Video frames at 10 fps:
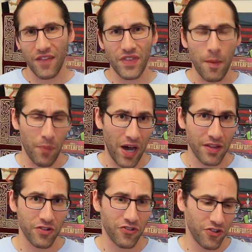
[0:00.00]
If that
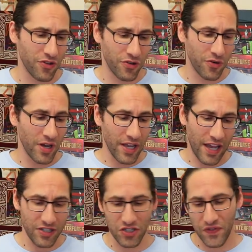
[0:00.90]
bothers you
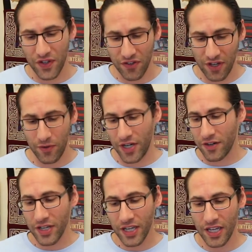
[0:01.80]
and just feels like,
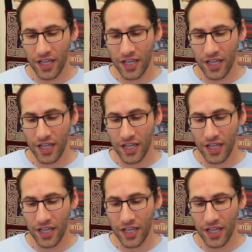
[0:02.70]
well,